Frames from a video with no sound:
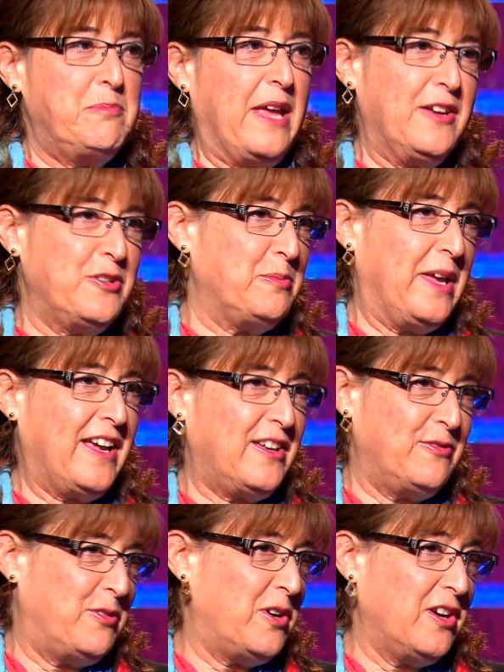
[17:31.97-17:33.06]
banter back
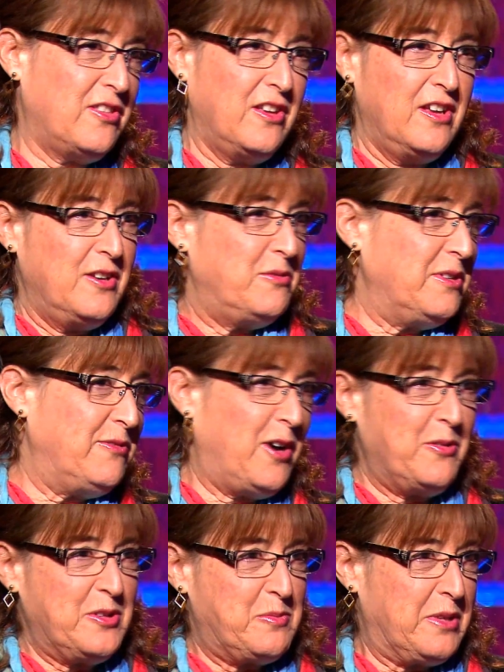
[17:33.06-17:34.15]
and forth. We've
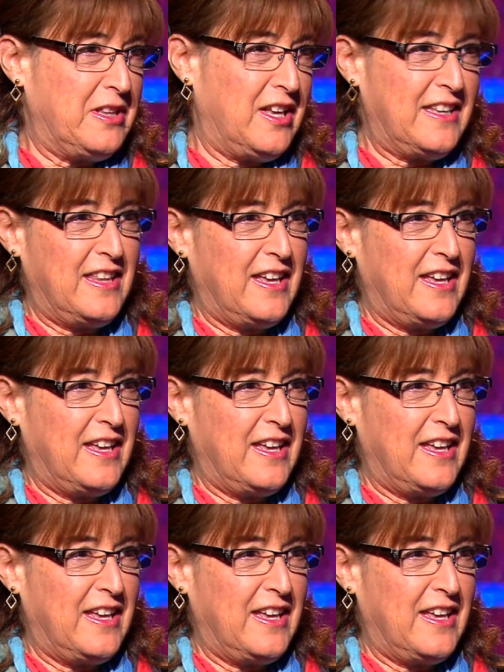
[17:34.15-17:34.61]
always been like